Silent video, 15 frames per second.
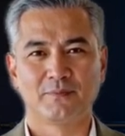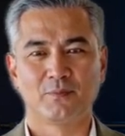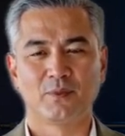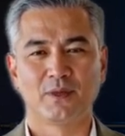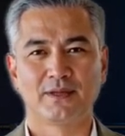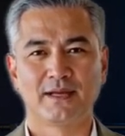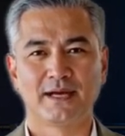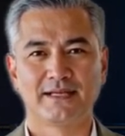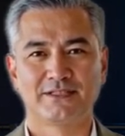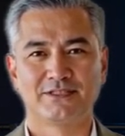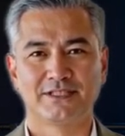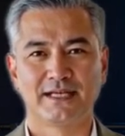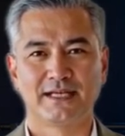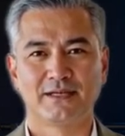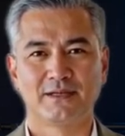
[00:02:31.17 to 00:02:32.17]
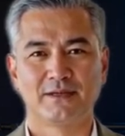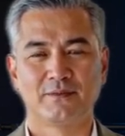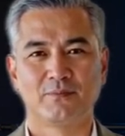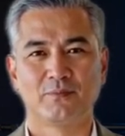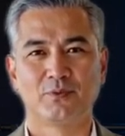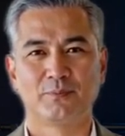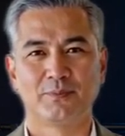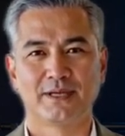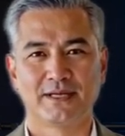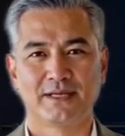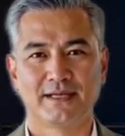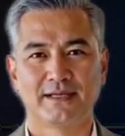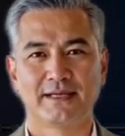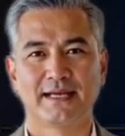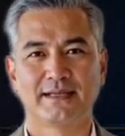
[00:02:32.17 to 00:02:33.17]
one line stated,
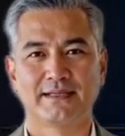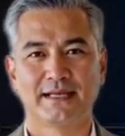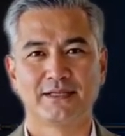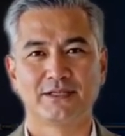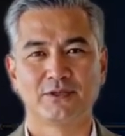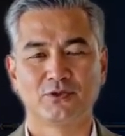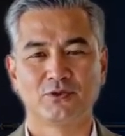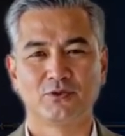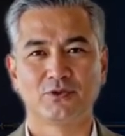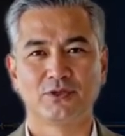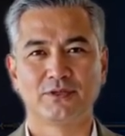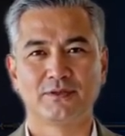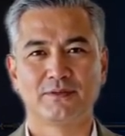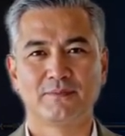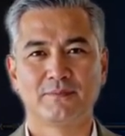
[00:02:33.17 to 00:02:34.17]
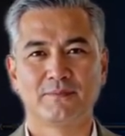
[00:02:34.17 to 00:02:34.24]
repeated, and then concluded.